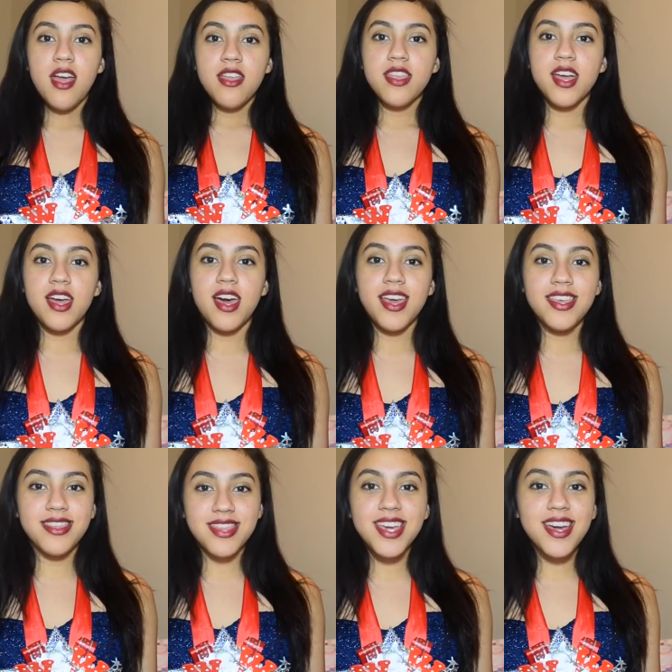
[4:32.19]
that I
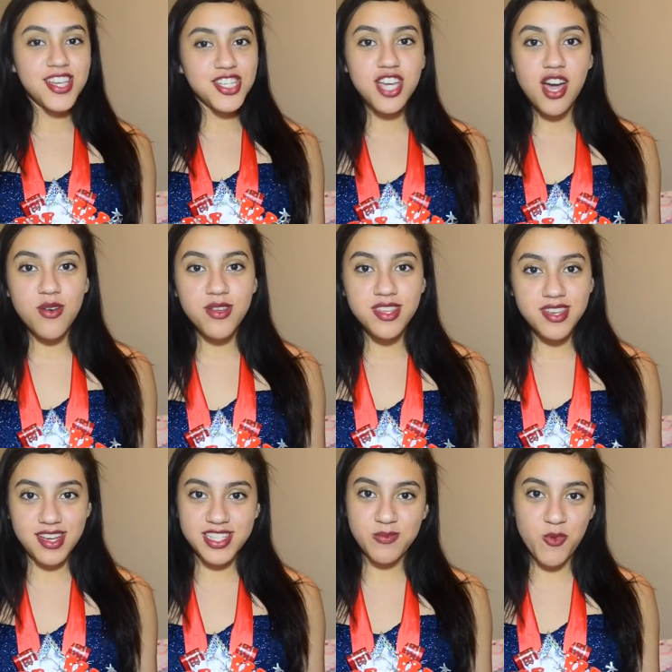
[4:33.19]
think I showered the
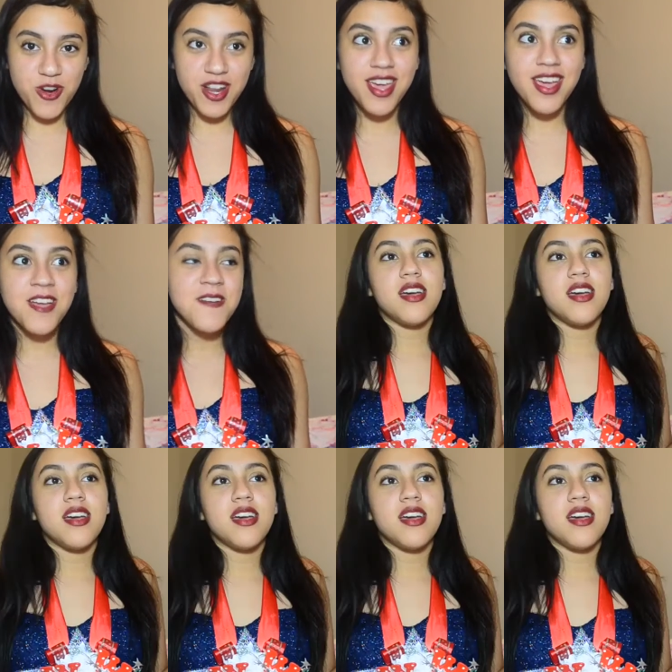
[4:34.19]
next morning.